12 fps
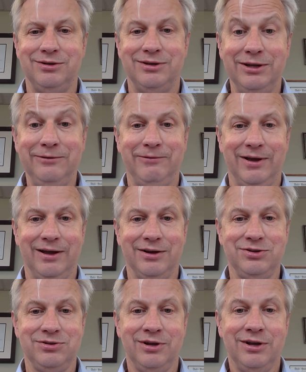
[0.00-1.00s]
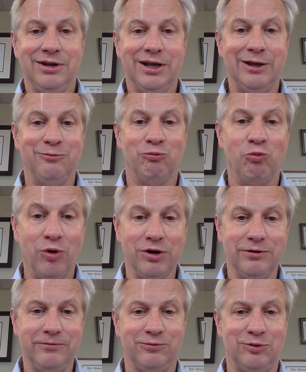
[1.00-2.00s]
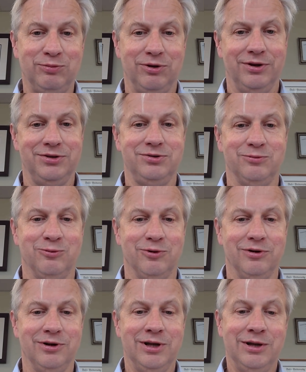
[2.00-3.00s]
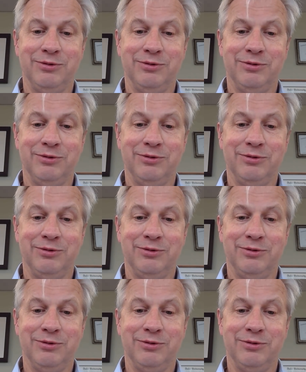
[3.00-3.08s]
DFCS a wonderful place to work,